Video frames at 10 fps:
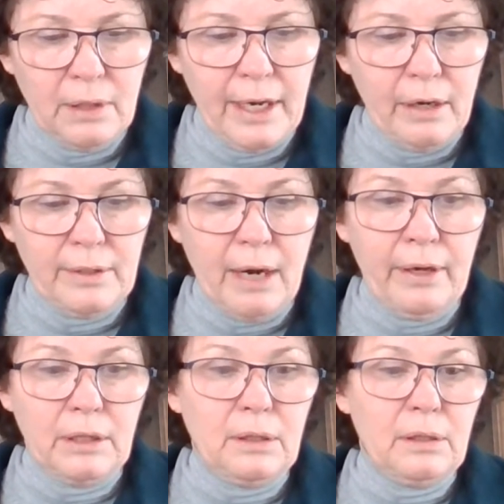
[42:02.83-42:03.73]
later, down
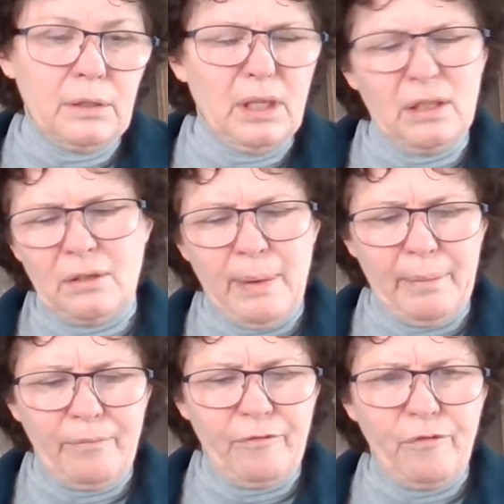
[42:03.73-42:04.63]
at this
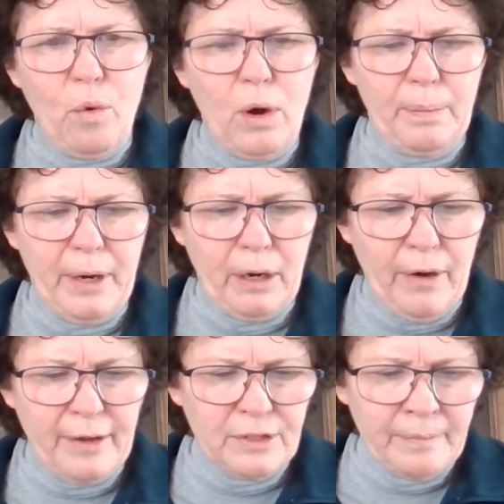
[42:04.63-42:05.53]
about 4
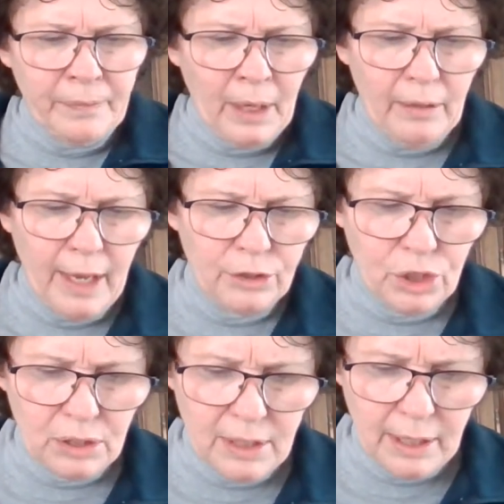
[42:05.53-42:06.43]
paragraphs. Then
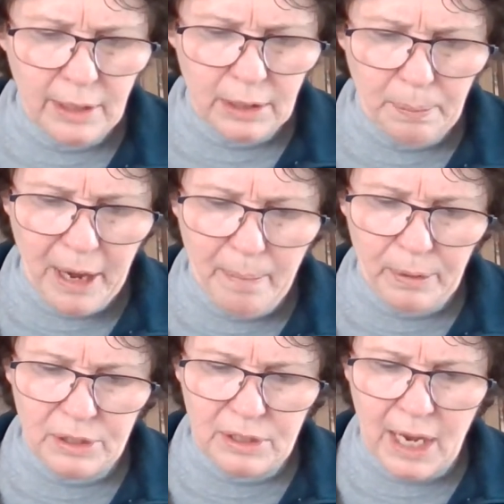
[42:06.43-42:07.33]
she said that the
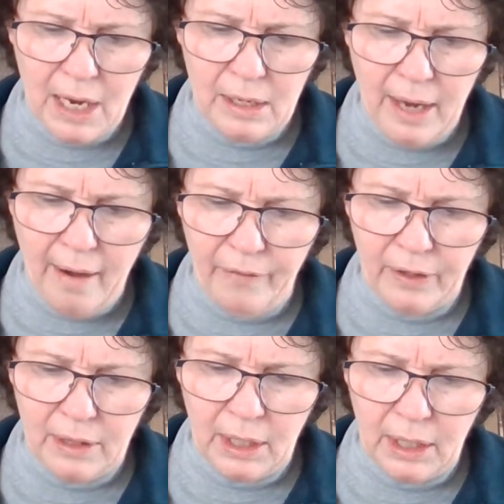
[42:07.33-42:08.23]
paper stained
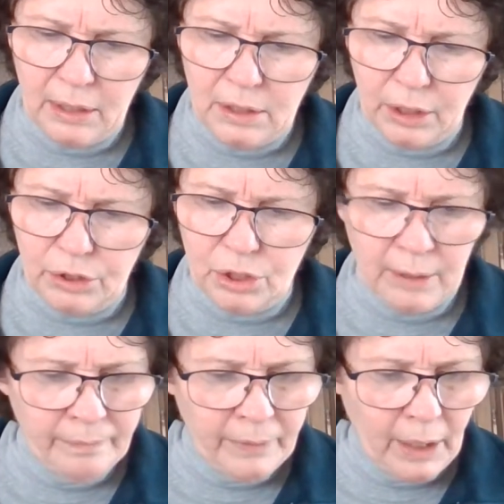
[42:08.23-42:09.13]
everything it touched,
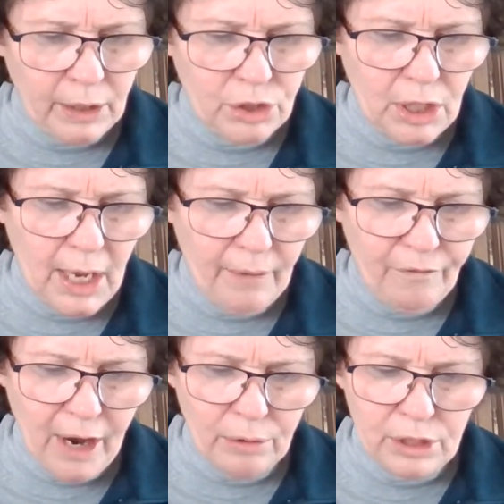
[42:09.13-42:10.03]
and she had
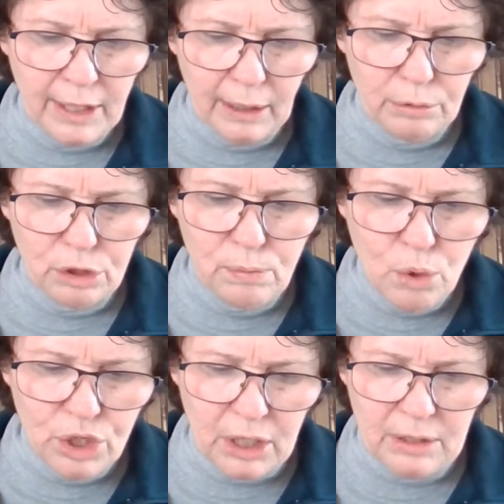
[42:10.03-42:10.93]
found yellow
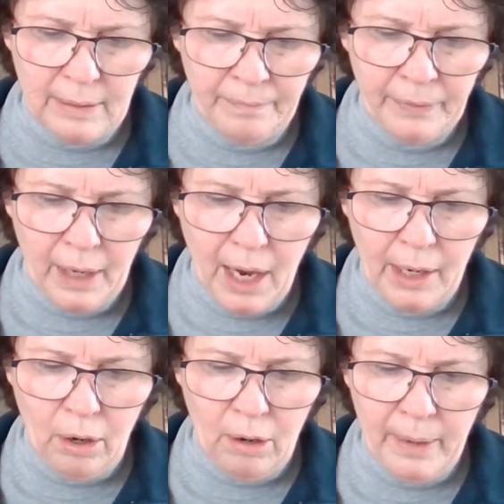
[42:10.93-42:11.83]
smooches
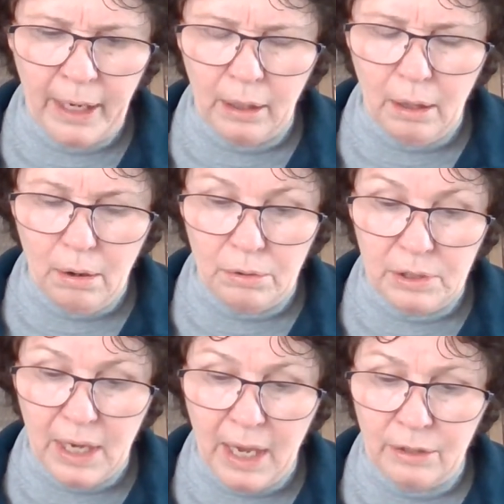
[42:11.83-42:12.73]
on all my
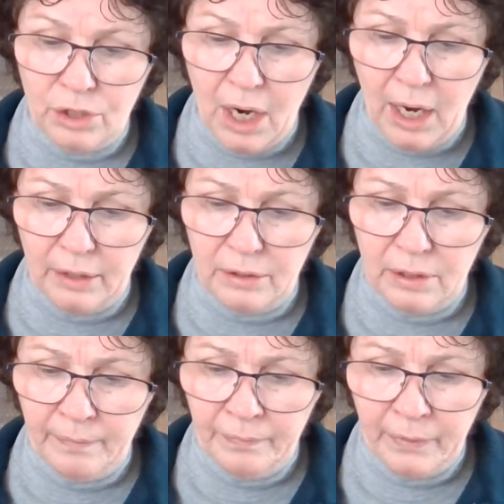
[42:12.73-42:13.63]
clothes and
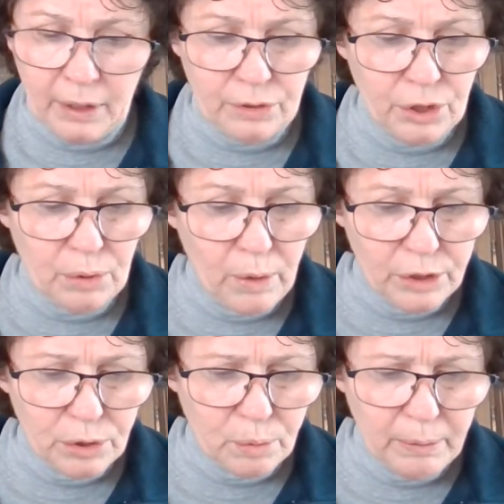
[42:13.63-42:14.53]
John's, and she
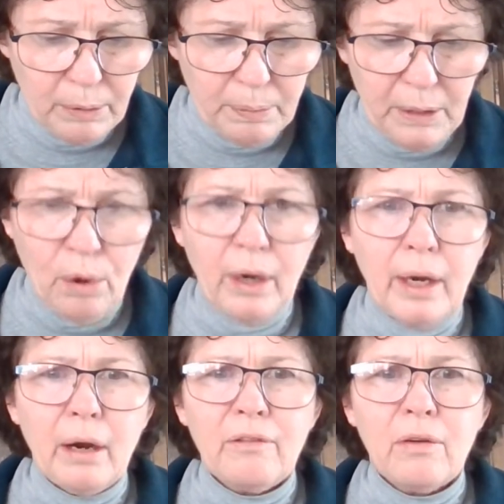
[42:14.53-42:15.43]
wished we would be more
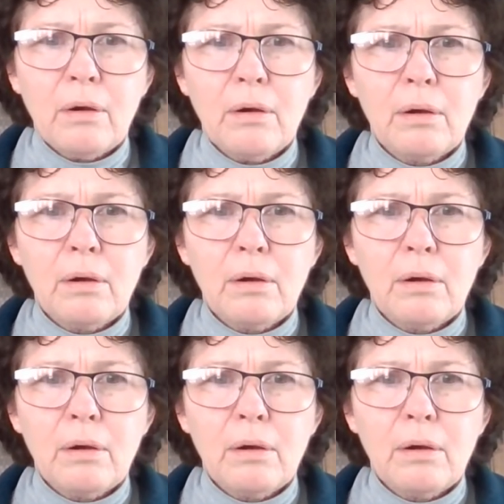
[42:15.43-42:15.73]
careful.